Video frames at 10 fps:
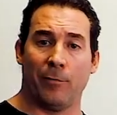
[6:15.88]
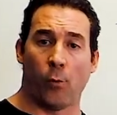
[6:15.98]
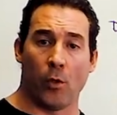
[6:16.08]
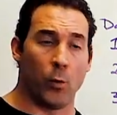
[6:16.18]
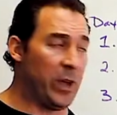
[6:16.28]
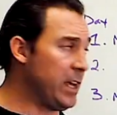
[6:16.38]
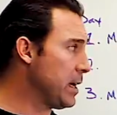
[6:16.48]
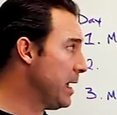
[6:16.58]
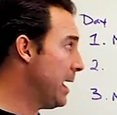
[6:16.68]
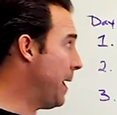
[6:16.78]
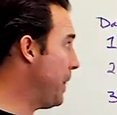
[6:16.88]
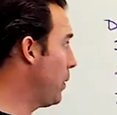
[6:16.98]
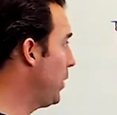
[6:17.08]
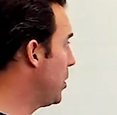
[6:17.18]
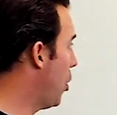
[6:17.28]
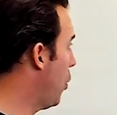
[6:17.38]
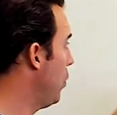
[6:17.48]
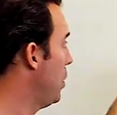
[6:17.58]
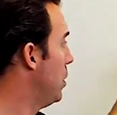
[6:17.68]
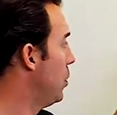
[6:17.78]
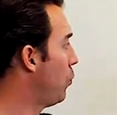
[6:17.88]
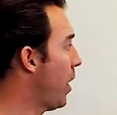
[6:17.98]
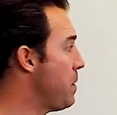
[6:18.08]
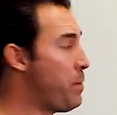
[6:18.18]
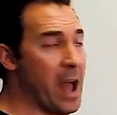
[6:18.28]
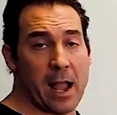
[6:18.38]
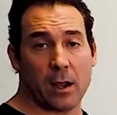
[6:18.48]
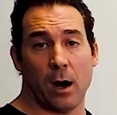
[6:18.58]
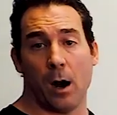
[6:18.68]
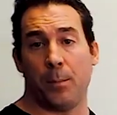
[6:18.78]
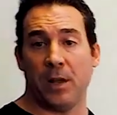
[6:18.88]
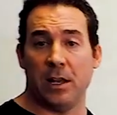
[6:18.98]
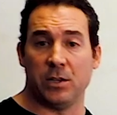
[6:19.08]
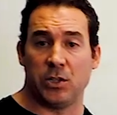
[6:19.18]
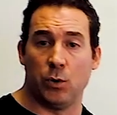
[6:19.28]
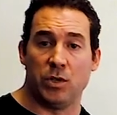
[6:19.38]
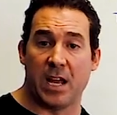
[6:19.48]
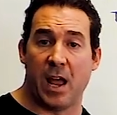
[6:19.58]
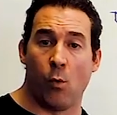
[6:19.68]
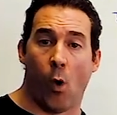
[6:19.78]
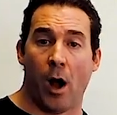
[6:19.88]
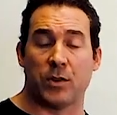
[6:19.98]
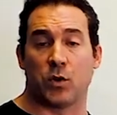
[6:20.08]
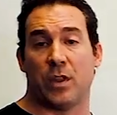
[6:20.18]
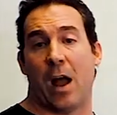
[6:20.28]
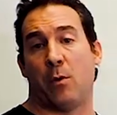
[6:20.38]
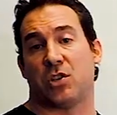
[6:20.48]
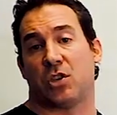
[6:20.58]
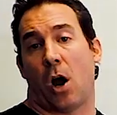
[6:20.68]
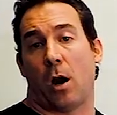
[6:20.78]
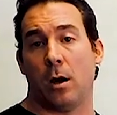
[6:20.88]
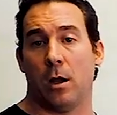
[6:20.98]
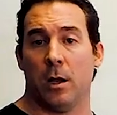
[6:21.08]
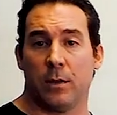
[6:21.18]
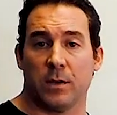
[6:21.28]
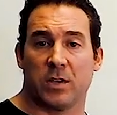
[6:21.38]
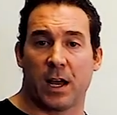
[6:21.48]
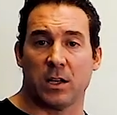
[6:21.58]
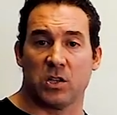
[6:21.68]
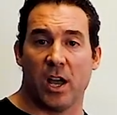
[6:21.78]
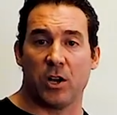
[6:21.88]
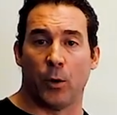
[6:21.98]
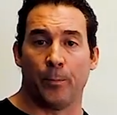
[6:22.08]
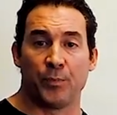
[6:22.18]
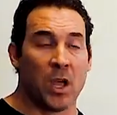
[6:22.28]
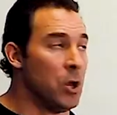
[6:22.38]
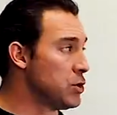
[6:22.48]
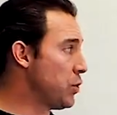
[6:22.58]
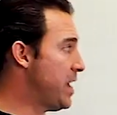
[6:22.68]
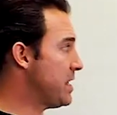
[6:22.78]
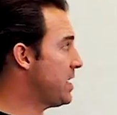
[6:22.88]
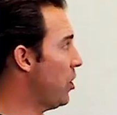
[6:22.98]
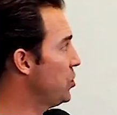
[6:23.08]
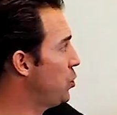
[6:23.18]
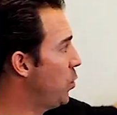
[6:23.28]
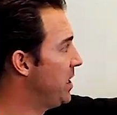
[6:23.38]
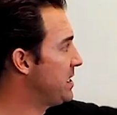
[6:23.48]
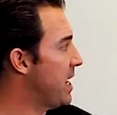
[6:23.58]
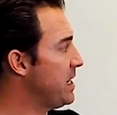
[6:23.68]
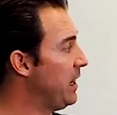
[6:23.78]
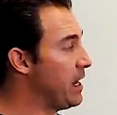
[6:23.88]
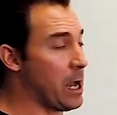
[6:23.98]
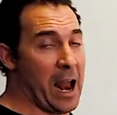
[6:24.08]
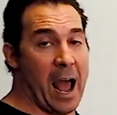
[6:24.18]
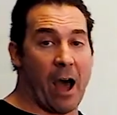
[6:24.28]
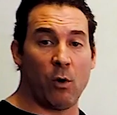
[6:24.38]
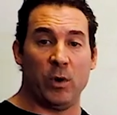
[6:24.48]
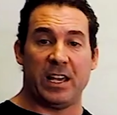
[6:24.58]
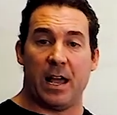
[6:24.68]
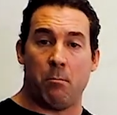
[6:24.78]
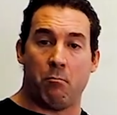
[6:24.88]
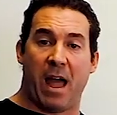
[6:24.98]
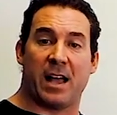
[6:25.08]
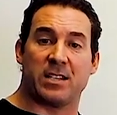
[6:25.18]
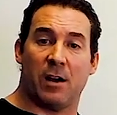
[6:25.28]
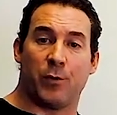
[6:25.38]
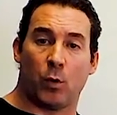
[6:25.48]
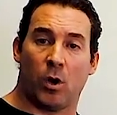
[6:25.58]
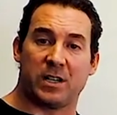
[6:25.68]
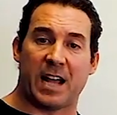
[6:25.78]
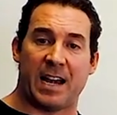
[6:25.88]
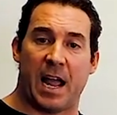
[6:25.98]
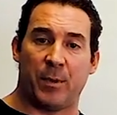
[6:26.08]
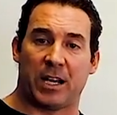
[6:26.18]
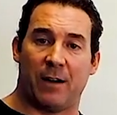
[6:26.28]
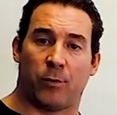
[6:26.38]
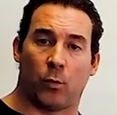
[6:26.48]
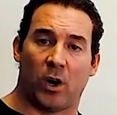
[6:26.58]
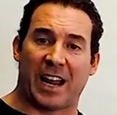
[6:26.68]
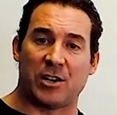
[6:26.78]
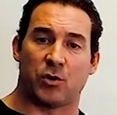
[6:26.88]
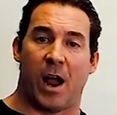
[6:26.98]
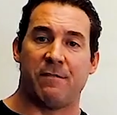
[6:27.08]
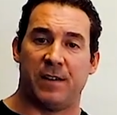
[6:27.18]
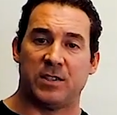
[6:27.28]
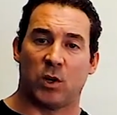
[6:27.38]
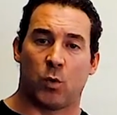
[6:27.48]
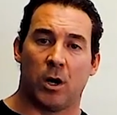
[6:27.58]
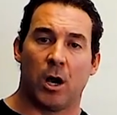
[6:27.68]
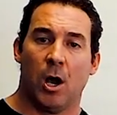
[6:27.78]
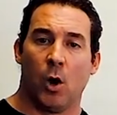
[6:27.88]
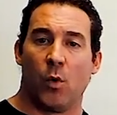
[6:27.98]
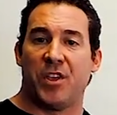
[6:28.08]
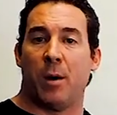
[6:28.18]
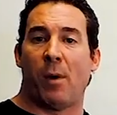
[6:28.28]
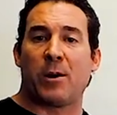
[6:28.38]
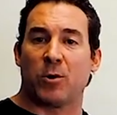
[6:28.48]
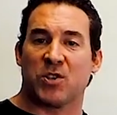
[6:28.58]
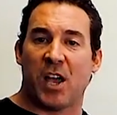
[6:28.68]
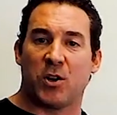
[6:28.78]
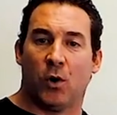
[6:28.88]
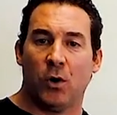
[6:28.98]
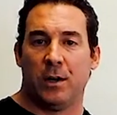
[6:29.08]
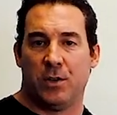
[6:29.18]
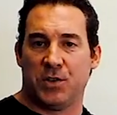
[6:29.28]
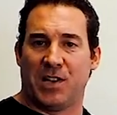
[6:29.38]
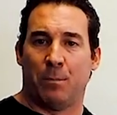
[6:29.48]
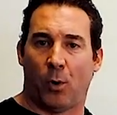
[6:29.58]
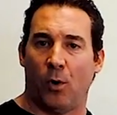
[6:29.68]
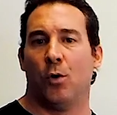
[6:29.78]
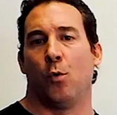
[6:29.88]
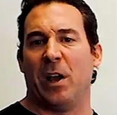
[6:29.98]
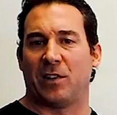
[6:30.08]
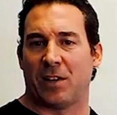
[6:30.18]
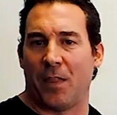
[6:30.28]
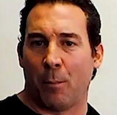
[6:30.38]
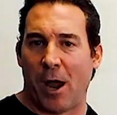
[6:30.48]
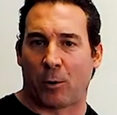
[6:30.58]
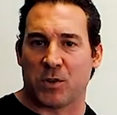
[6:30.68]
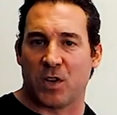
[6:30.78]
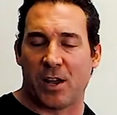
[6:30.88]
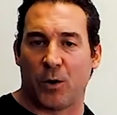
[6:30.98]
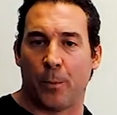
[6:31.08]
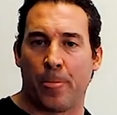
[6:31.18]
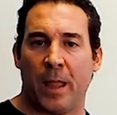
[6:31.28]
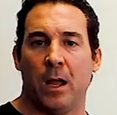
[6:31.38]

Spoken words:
for the week. And then we go right back up into day 1. So that would start the second cycle. So that tells you what a 10-day leg on how do we get max effort work, dynamic effort work, and triphasic work within a microcycle. Simple. We extend the microcycle.